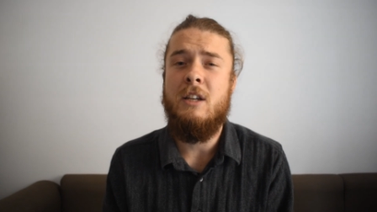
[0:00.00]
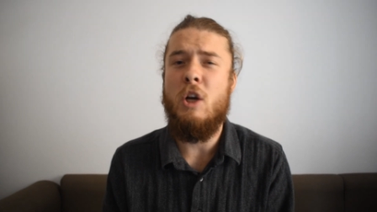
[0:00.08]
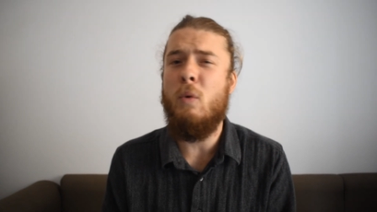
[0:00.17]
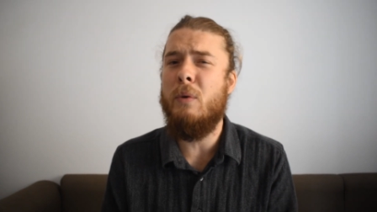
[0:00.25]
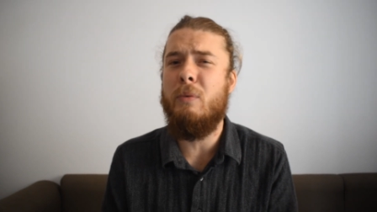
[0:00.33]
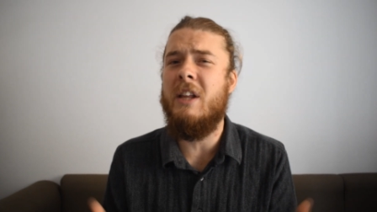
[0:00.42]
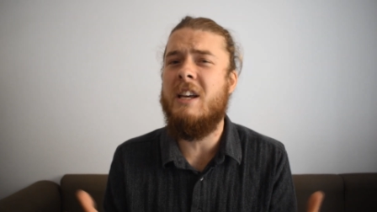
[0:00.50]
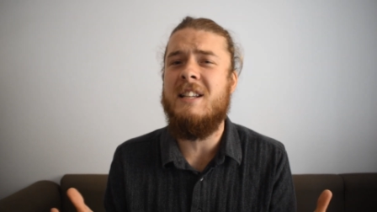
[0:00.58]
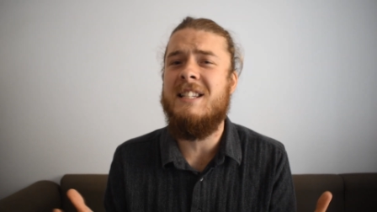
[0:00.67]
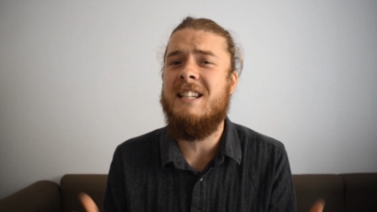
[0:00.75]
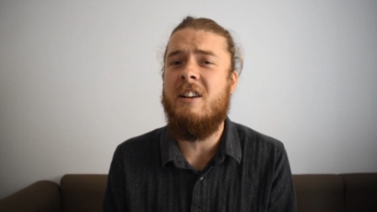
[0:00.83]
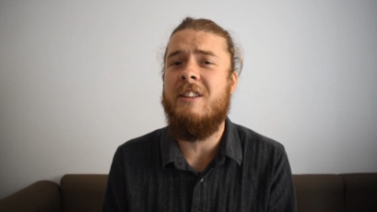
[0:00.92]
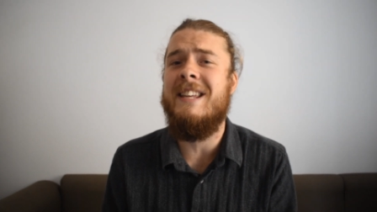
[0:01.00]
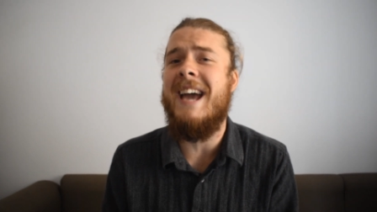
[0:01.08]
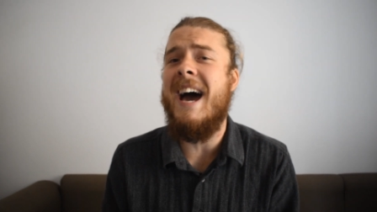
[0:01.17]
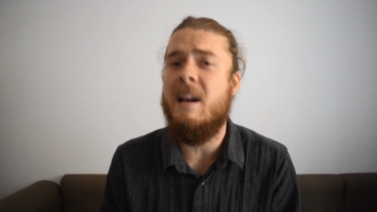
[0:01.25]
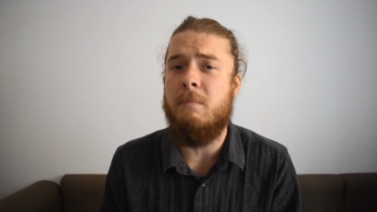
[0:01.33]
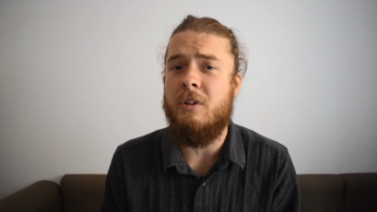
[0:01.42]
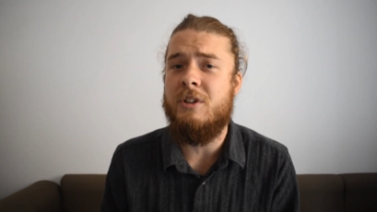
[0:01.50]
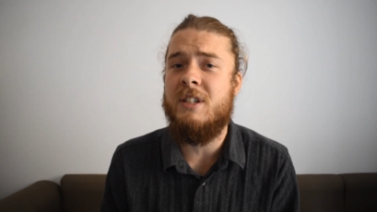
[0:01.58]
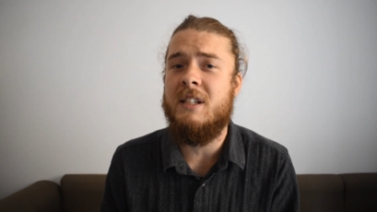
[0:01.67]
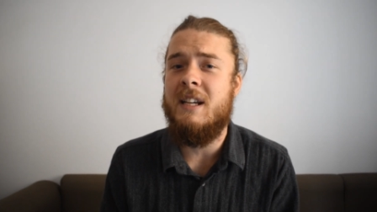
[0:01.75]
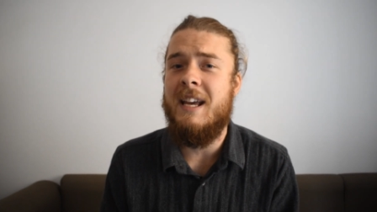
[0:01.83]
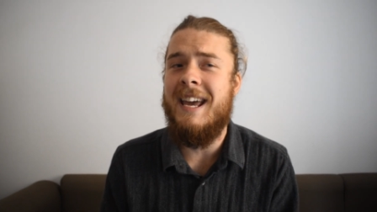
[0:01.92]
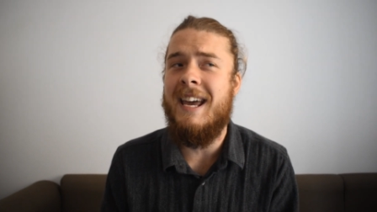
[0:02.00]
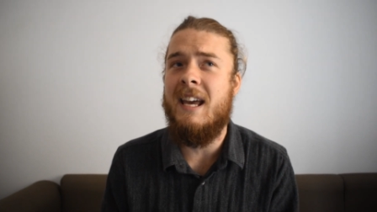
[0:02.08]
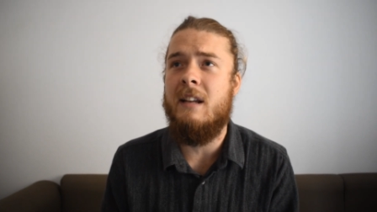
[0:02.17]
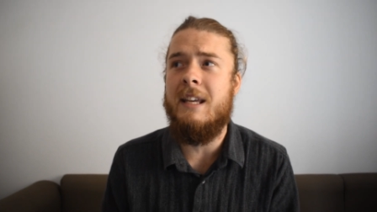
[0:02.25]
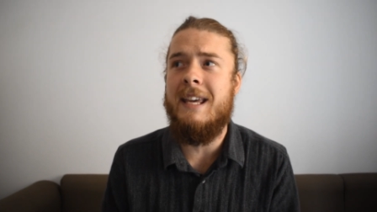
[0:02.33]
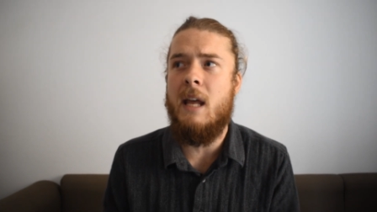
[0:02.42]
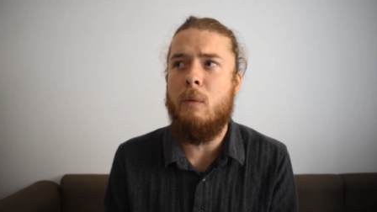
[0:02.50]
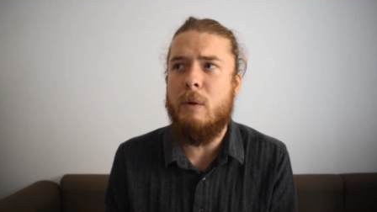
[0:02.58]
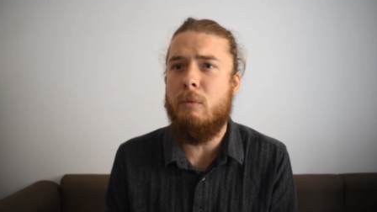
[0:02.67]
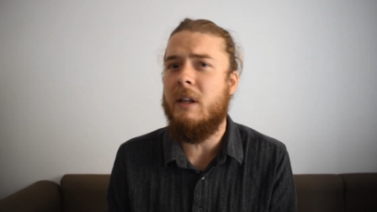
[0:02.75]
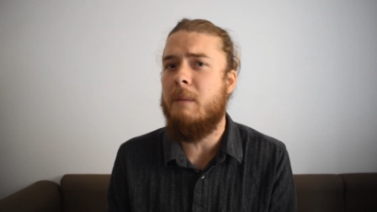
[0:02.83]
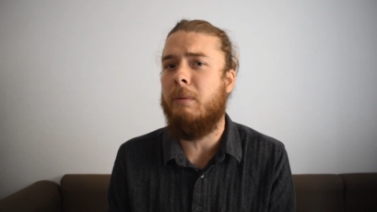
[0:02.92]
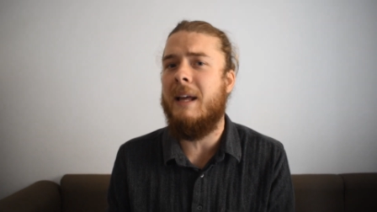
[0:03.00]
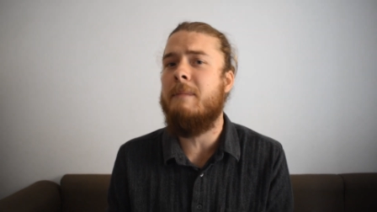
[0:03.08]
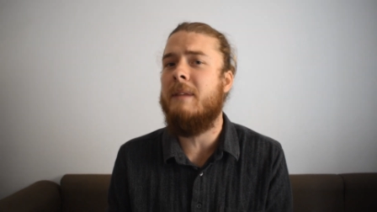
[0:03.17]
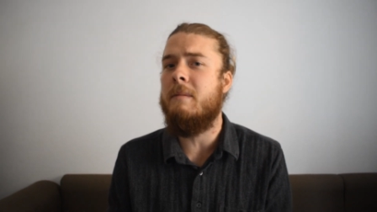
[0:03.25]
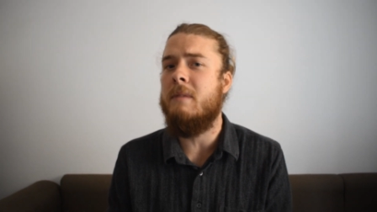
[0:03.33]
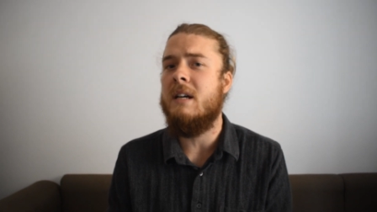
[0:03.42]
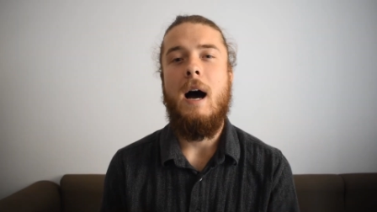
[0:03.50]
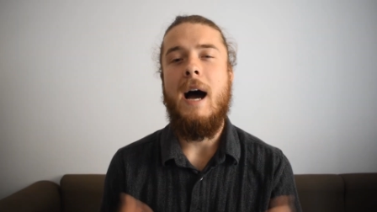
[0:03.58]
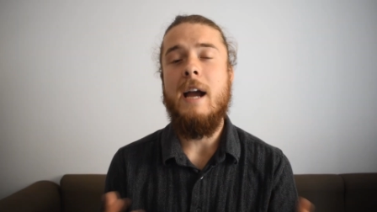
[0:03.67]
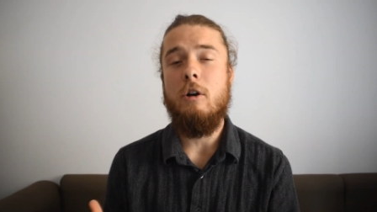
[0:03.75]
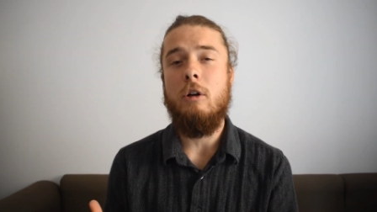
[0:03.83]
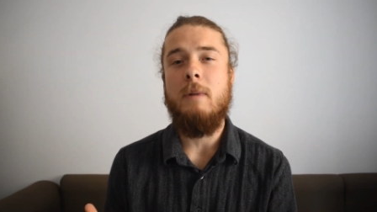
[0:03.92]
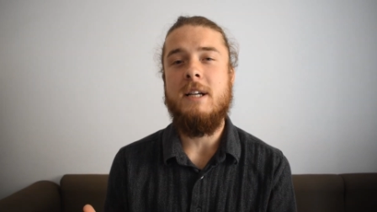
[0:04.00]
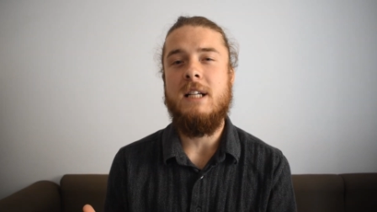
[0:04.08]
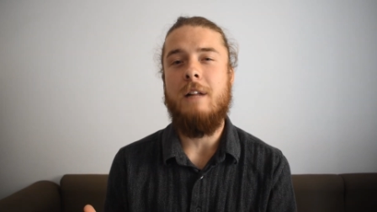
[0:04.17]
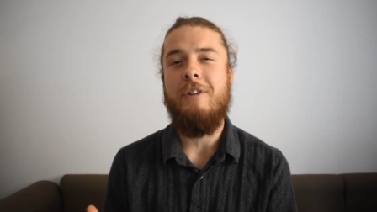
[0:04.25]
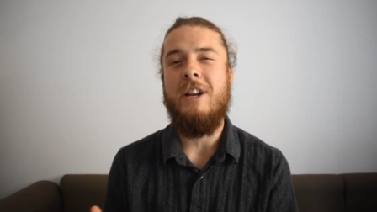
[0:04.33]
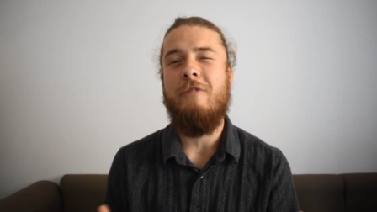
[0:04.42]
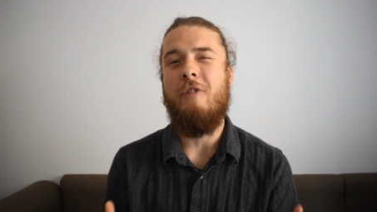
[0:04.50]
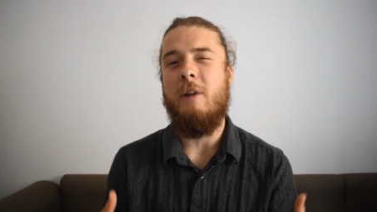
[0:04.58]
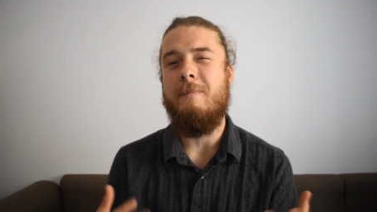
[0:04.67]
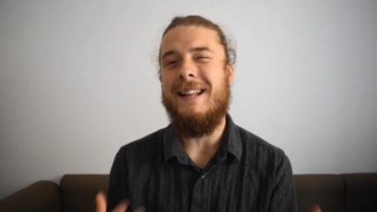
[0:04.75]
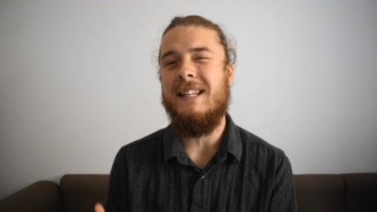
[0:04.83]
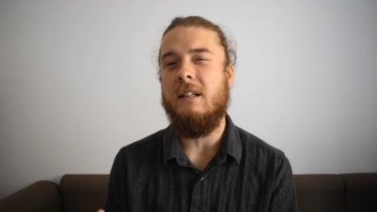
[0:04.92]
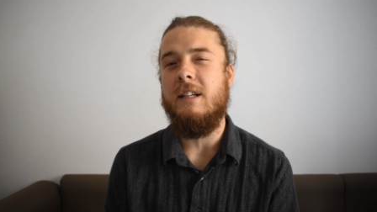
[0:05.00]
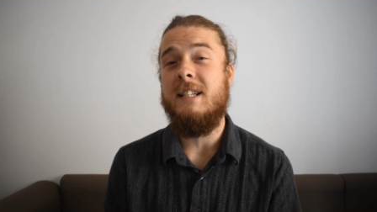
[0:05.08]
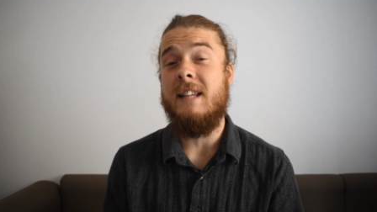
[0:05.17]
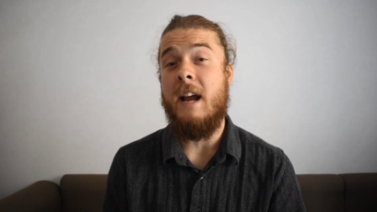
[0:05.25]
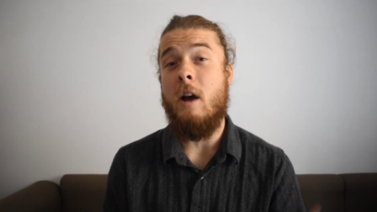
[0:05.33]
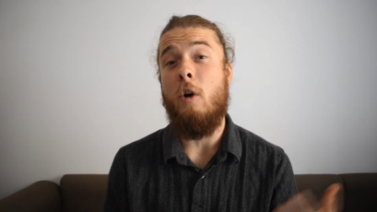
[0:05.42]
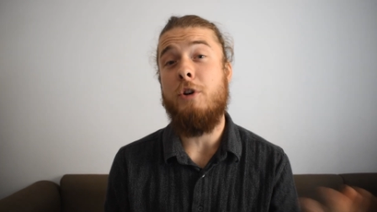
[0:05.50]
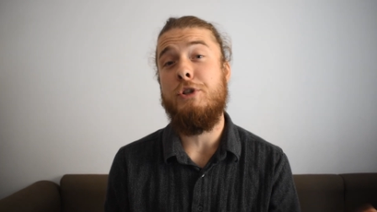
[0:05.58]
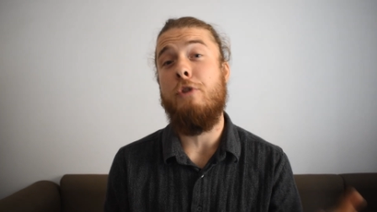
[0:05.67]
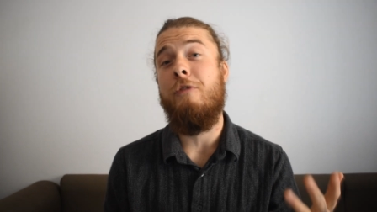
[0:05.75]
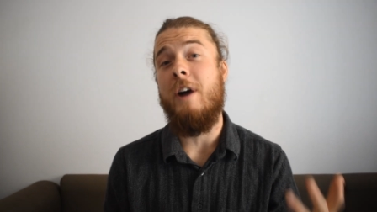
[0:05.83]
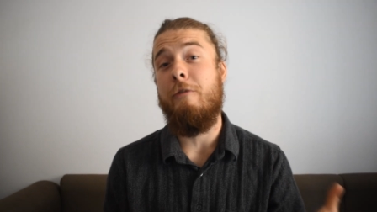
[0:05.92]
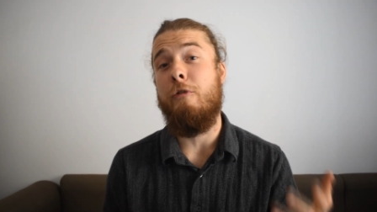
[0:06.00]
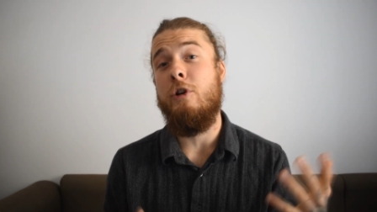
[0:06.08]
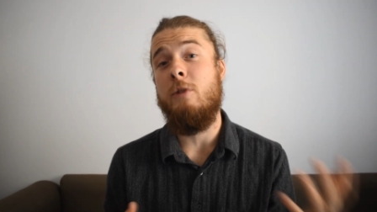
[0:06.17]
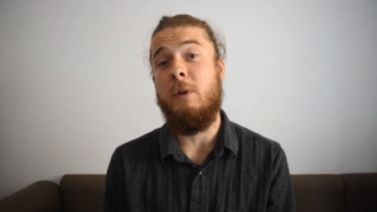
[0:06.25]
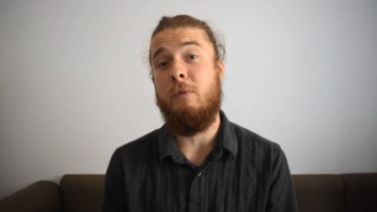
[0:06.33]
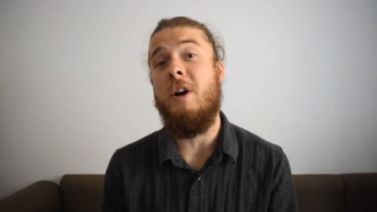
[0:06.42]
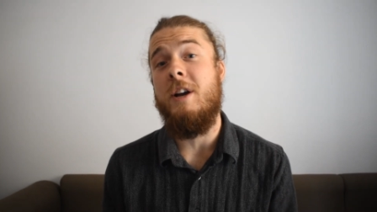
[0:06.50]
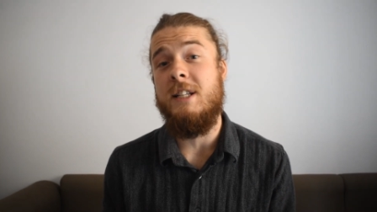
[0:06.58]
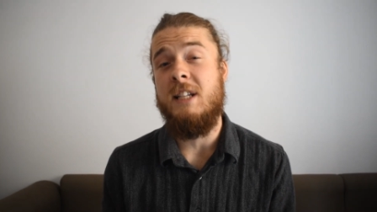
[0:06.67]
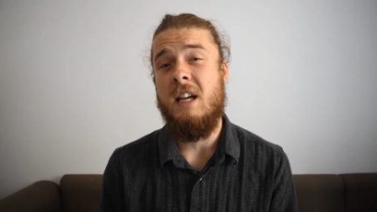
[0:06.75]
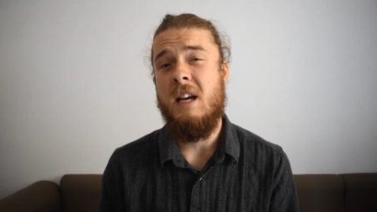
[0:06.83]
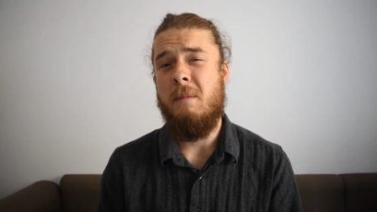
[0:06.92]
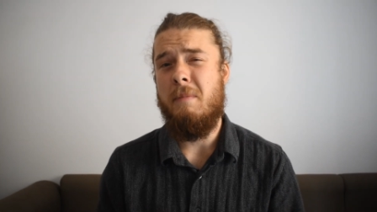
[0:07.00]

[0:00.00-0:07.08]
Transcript: No one really considered the animals and can we really blame them? I call myself an environmentalist and I also fight for human rights.